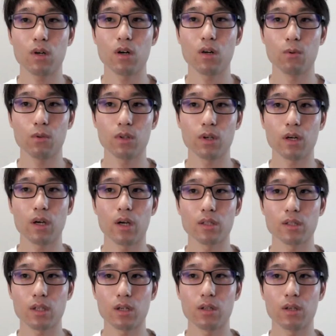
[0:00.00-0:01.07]
which
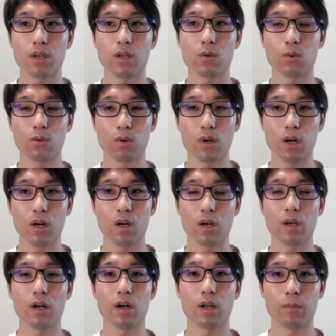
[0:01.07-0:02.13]
allows for speedy
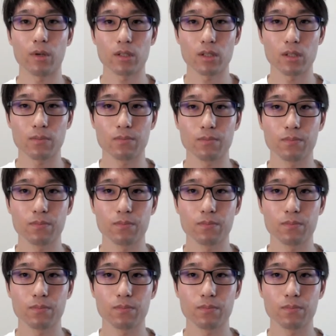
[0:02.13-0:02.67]
development.